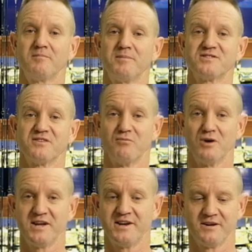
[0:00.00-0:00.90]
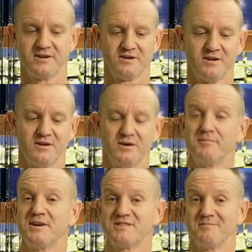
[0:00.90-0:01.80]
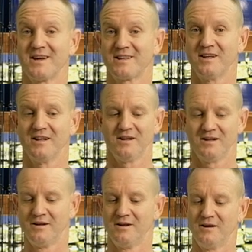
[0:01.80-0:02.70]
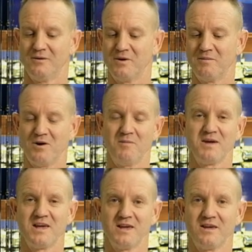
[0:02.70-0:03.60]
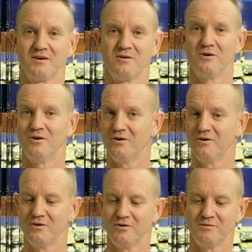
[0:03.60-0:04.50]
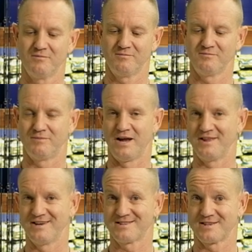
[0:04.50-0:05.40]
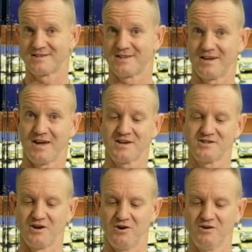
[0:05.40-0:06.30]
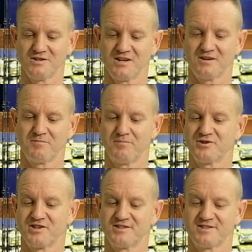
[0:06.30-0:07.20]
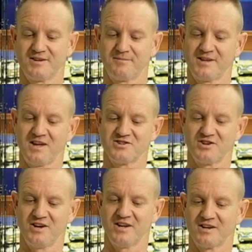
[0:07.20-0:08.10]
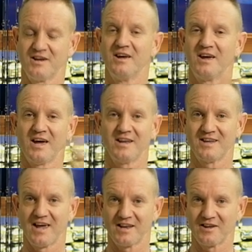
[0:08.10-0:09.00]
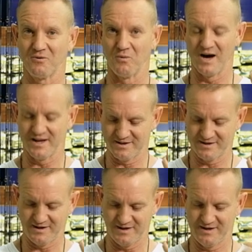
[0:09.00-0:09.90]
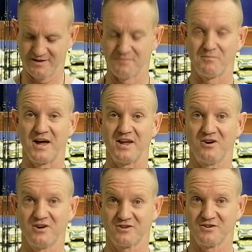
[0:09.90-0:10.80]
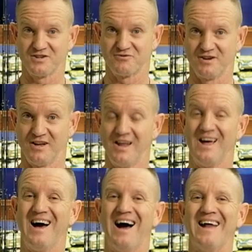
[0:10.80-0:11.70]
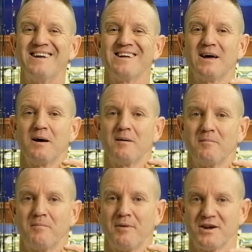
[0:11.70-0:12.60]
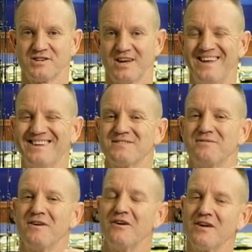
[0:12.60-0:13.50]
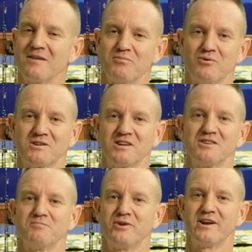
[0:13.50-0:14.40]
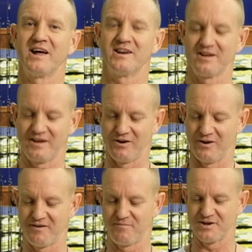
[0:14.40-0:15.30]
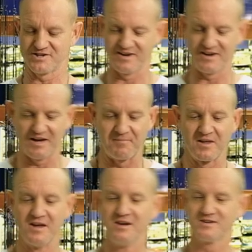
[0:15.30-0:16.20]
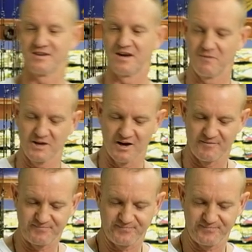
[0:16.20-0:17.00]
piece of wood, piece of metal, where mommy or brother, sister actually holds it, pushes tension on it, and dad can wind uh, the braid onto his reel under pressure, and it's very important that you put it under a lot of pressure. Okay, so here we go.